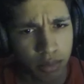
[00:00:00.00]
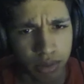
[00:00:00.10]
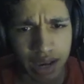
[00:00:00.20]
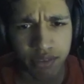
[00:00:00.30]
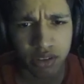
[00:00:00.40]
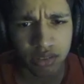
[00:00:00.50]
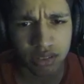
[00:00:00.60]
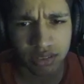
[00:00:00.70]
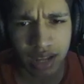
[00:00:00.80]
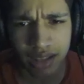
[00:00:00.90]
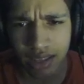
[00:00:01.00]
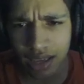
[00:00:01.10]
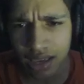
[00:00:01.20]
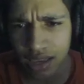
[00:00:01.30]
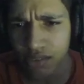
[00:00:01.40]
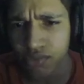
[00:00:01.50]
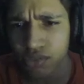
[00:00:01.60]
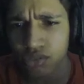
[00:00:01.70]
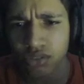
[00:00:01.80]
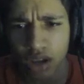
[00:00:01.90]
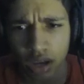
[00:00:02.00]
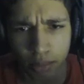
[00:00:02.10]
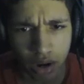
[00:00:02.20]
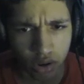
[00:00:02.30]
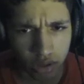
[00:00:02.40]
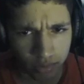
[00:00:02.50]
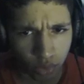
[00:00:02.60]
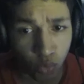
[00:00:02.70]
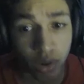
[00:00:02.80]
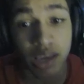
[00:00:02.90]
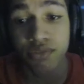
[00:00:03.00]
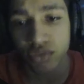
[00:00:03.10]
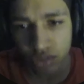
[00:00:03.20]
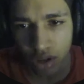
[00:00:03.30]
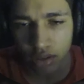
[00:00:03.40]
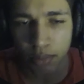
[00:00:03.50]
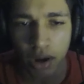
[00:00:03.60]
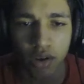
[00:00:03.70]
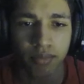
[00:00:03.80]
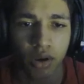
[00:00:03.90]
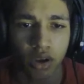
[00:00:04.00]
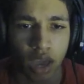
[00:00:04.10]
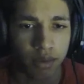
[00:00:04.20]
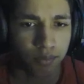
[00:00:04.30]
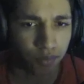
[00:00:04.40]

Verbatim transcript: But ever since that day he first talked about him. Well he first talked about him, okay?